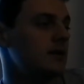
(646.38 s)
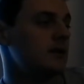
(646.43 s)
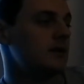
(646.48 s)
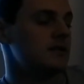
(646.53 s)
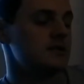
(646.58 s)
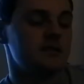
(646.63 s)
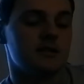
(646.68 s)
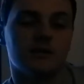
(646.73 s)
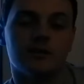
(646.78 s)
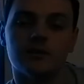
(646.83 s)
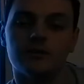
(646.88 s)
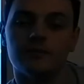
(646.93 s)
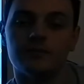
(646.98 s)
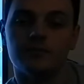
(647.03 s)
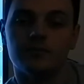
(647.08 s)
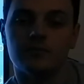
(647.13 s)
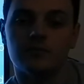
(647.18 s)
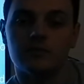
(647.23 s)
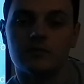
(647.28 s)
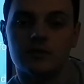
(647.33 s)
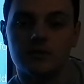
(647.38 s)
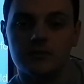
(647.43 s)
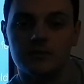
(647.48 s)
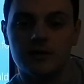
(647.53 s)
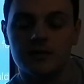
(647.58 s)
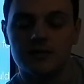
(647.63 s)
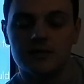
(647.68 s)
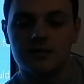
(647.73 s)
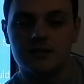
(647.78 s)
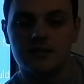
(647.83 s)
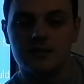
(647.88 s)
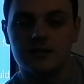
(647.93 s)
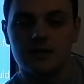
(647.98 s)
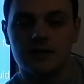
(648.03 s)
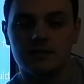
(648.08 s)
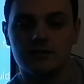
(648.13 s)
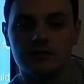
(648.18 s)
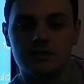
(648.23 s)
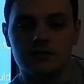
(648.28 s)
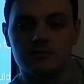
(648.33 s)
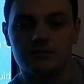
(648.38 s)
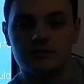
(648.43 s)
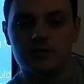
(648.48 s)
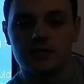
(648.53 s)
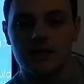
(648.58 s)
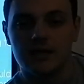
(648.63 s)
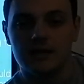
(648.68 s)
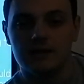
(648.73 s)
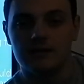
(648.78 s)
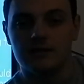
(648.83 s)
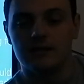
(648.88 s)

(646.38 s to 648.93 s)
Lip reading: So the emergency services will send